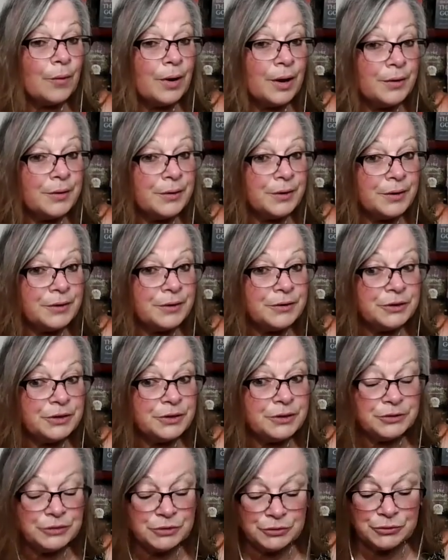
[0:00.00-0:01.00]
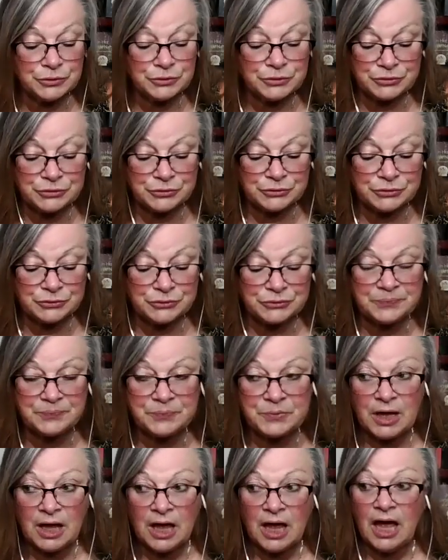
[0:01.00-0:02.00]
around it due
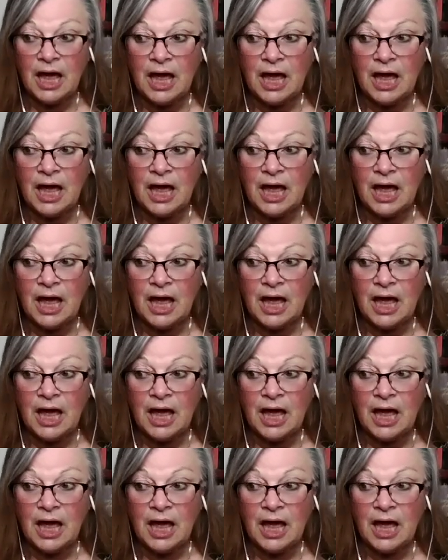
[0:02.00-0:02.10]
to